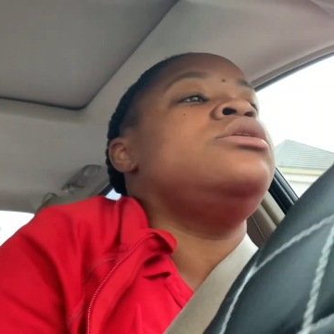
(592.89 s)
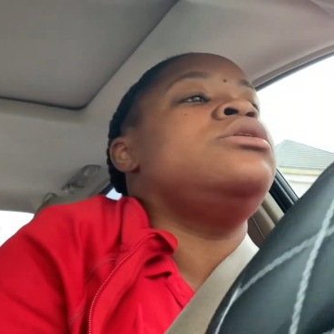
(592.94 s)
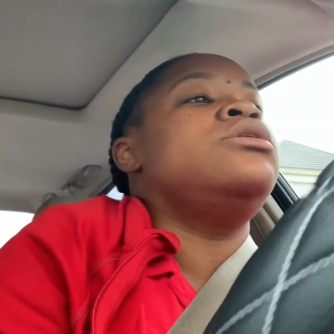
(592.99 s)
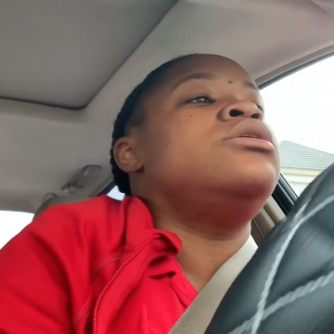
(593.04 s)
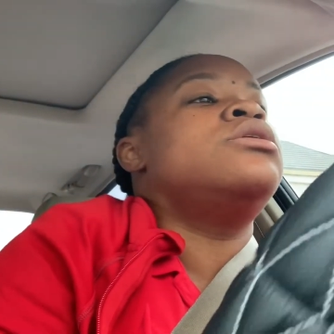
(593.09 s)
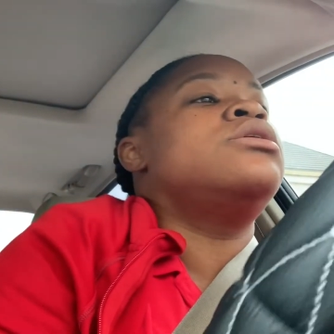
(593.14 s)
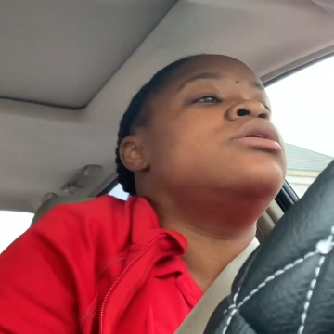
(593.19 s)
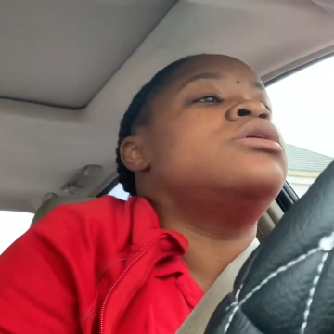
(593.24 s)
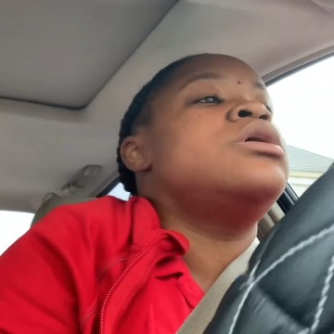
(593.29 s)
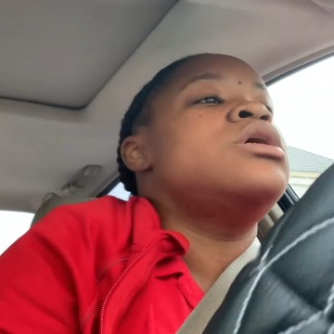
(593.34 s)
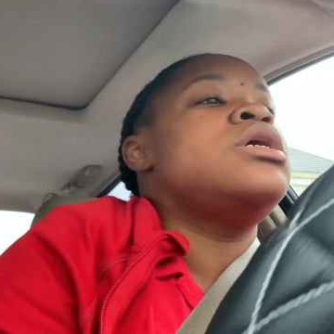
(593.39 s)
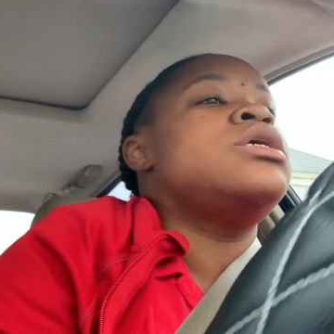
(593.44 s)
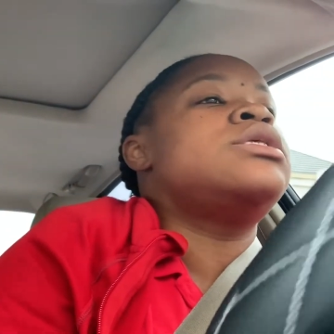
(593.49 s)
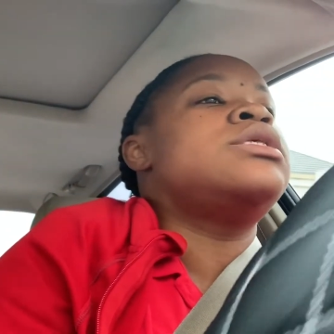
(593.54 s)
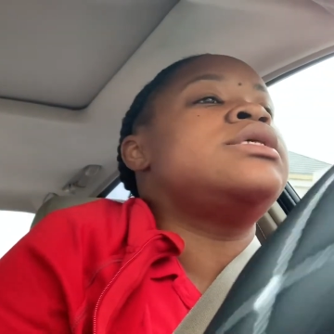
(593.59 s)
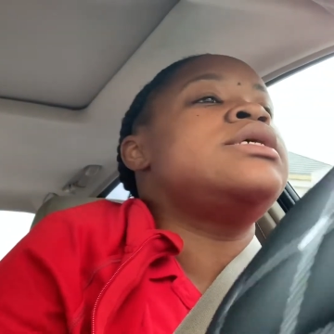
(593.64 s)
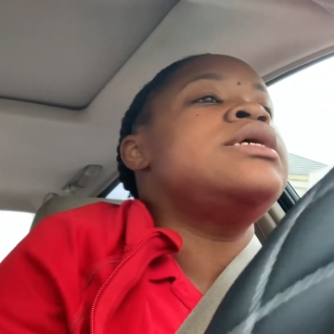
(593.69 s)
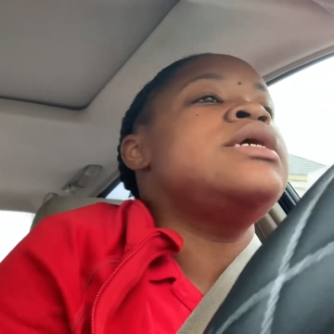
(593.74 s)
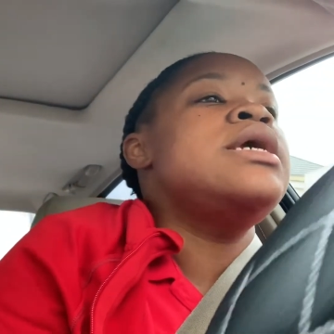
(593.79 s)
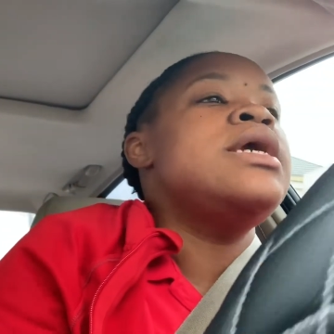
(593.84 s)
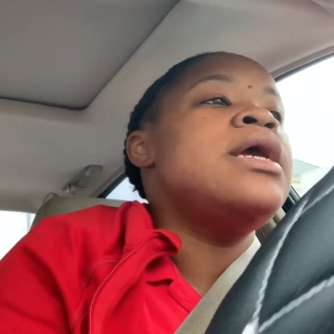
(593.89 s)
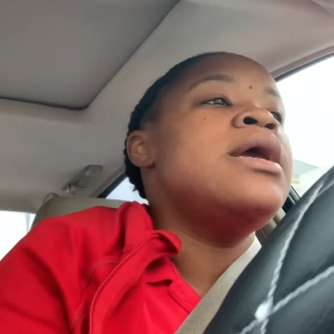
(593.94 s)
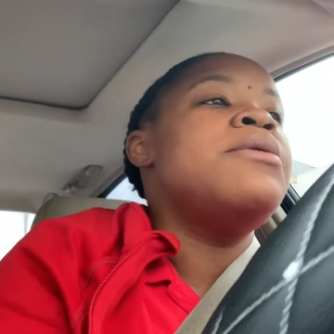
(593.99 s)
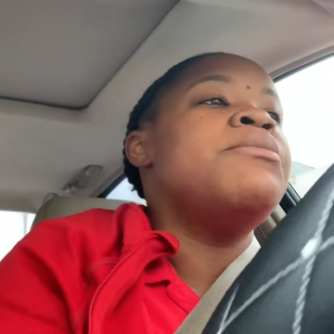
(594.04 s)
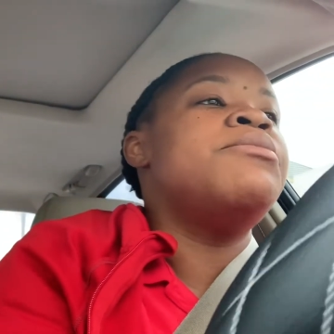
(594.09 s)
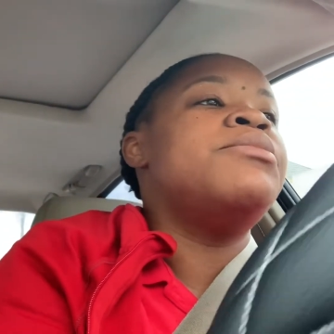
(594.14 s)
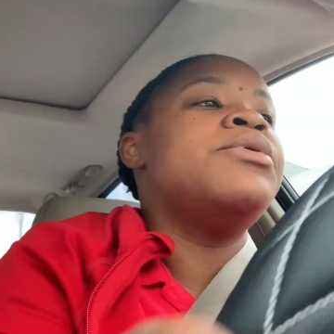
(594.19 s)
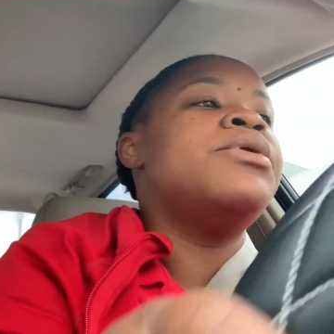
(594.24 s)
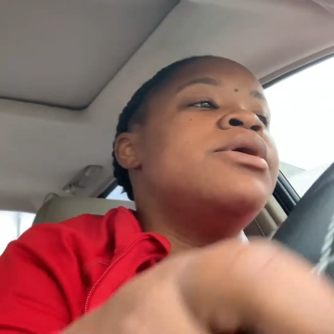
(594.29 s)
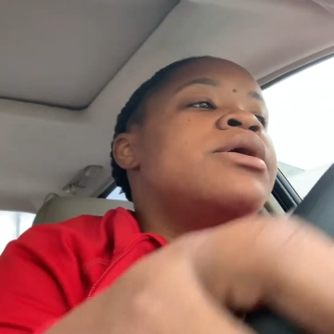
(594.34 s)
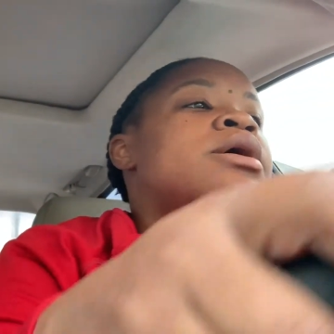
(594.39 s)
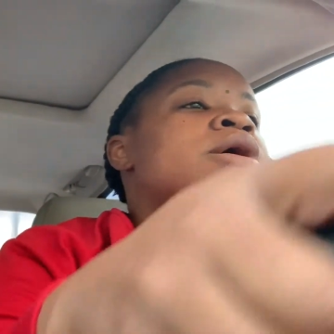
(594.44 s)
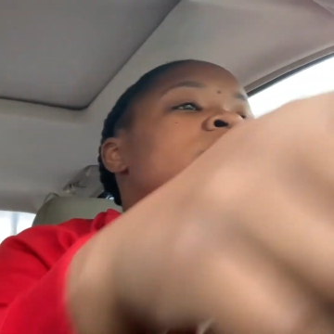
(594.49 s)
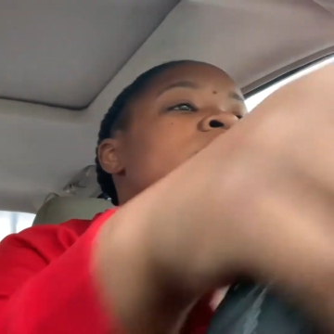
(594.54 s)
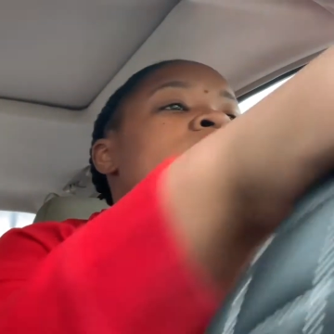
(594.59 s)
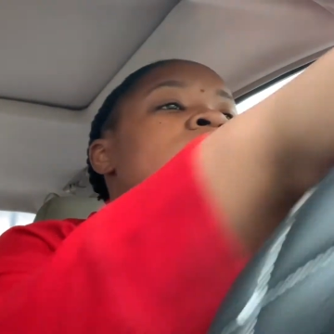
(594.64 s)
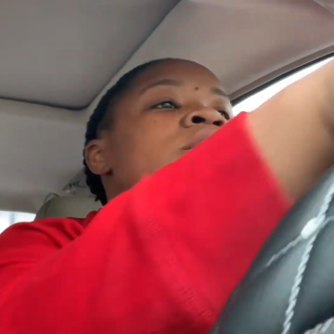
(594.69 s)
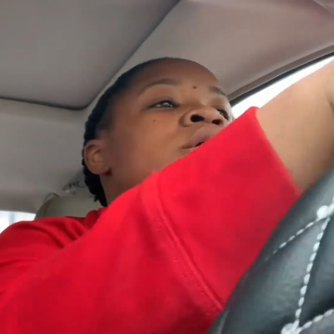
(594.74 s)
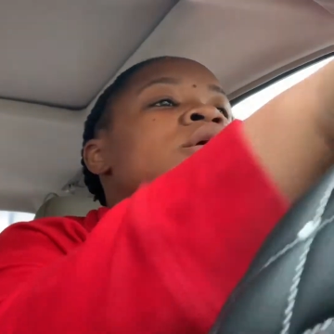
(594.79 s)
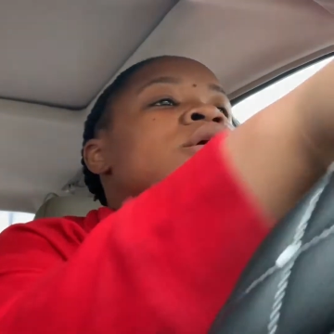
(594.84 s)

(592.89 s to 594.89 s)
you know, it's him, but